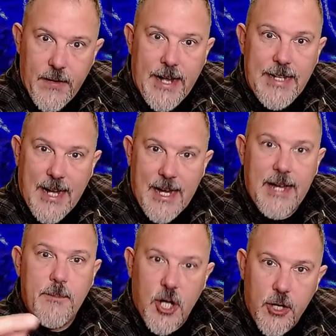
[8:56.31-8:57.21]
a
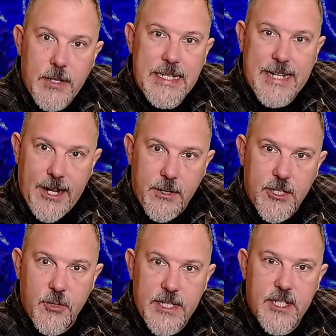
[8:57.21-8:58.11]
time current
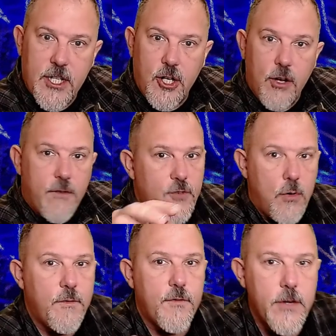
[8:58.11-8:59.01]
characteristic curve.
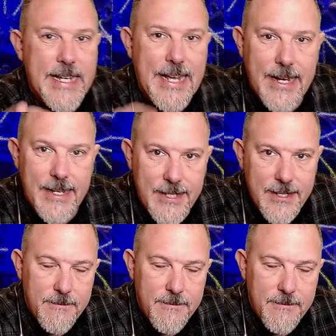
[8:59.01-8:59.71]
Don't forget,